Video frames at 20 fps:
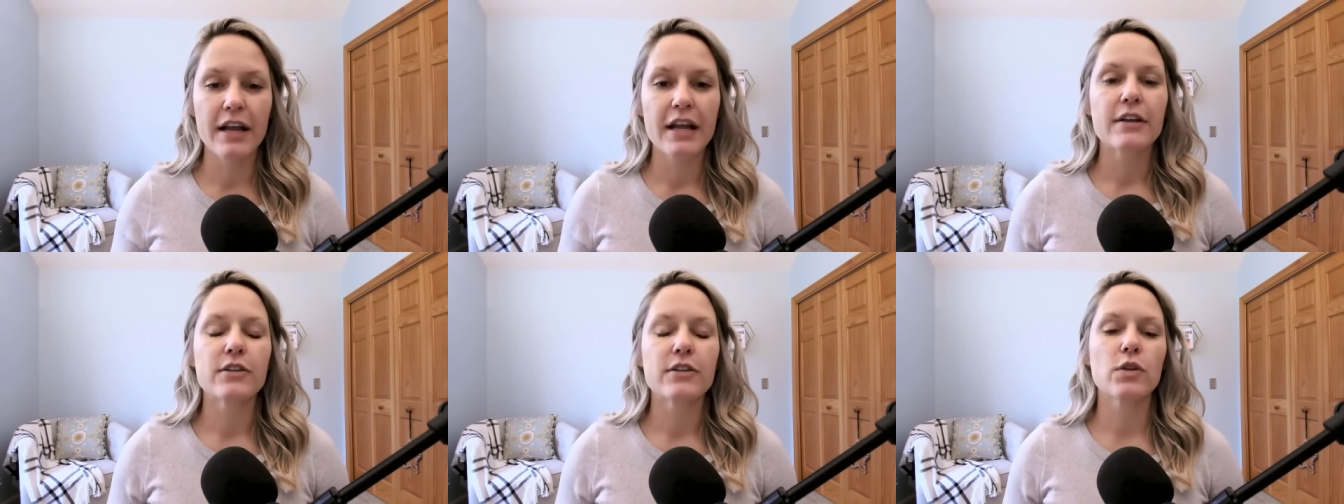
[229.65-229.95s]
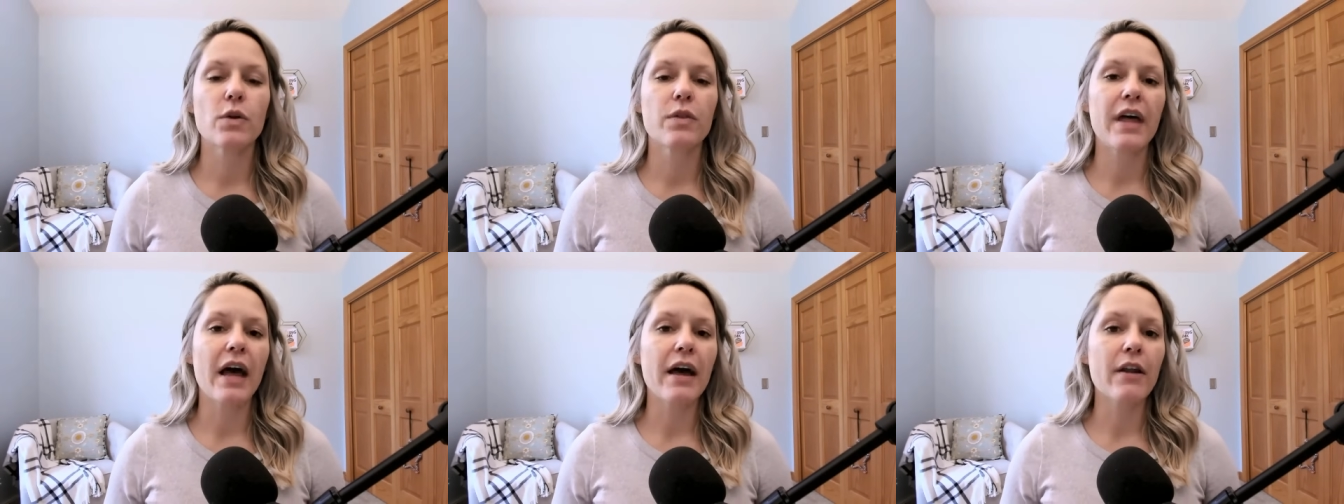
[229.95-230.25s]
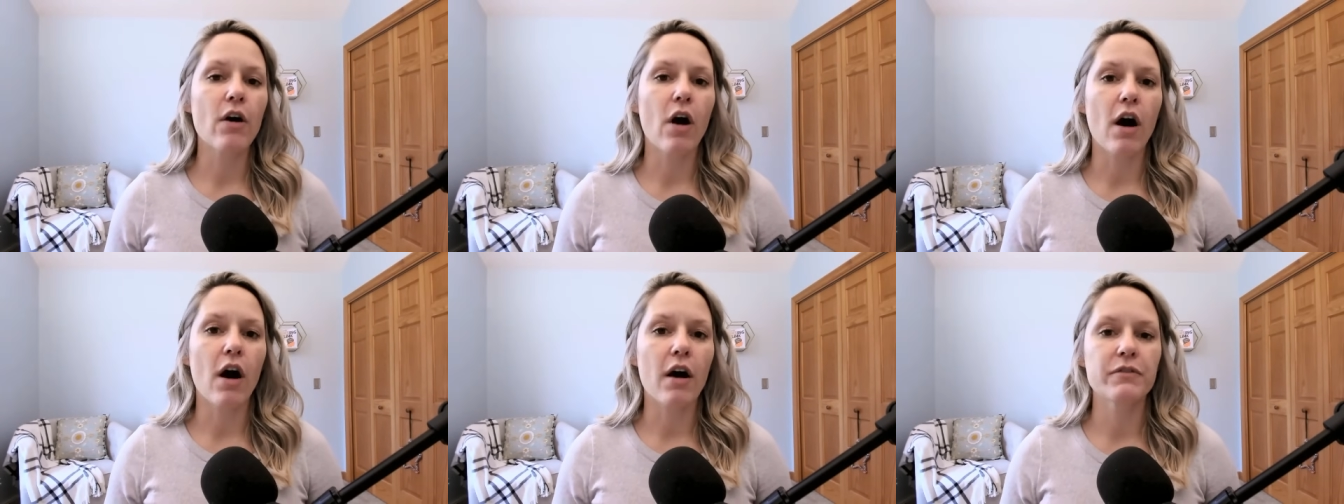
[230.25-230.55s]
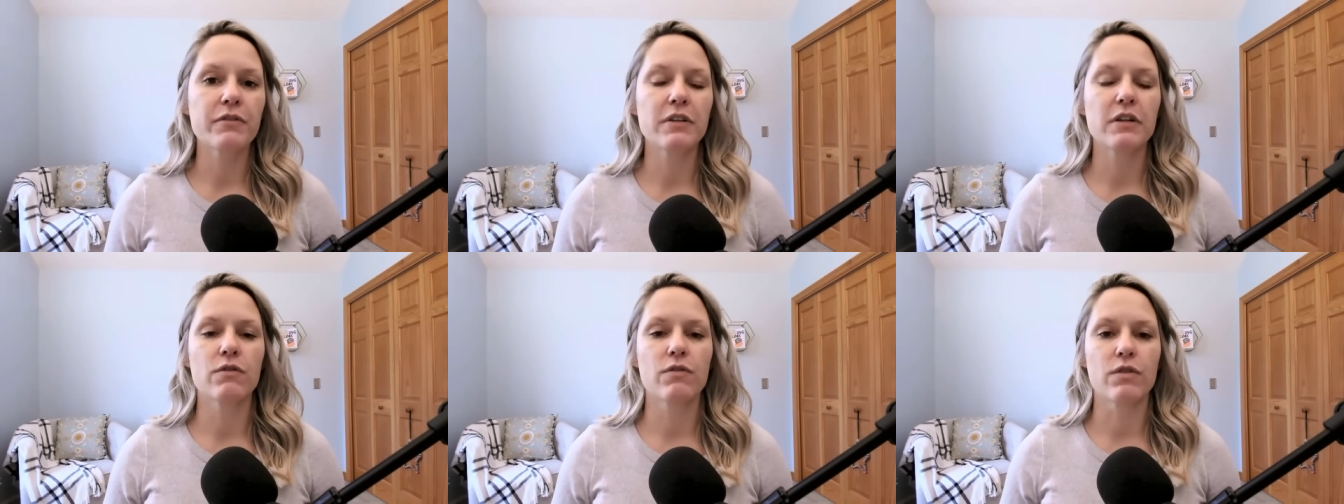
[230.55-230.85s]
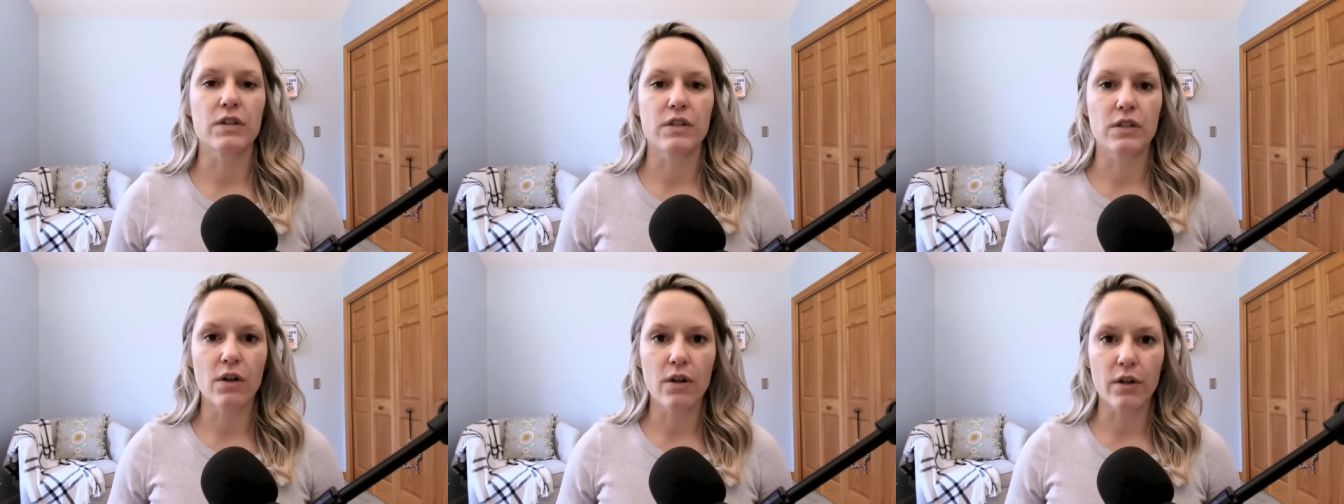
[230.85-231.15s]
So that often
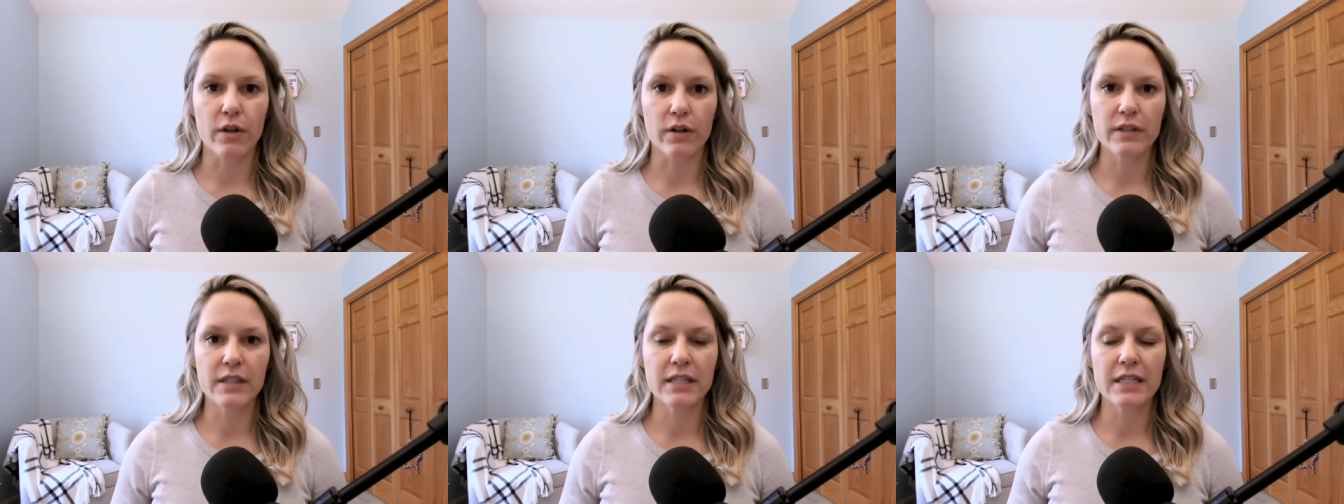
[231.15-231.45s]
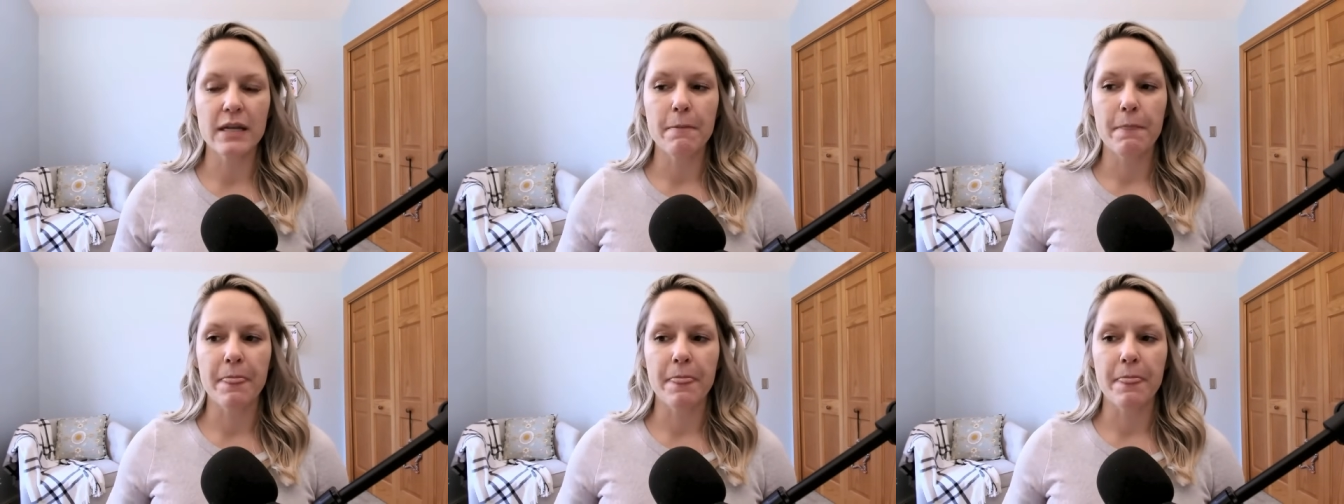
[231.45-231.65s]
results